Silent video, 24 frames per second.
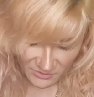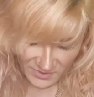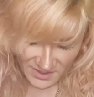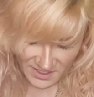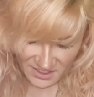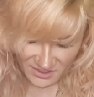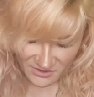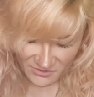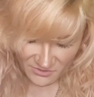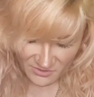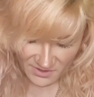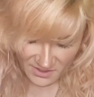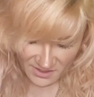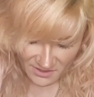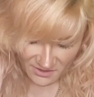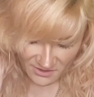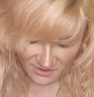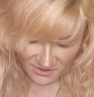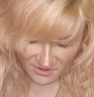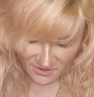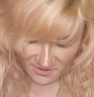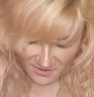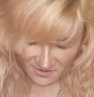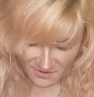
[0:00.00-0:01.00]
we do
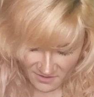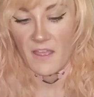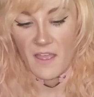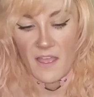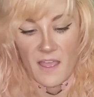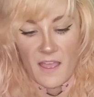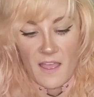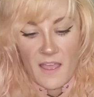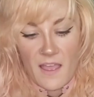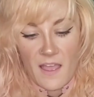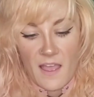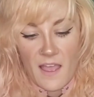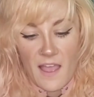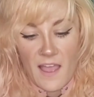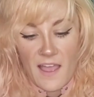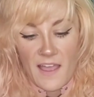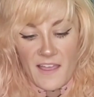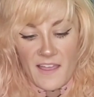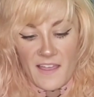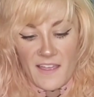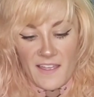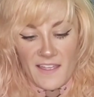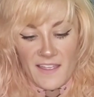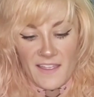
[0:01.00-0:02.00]
here.
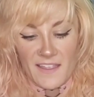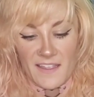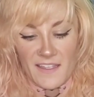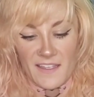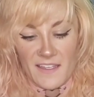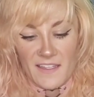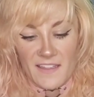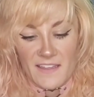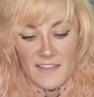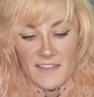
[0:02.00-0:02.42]
I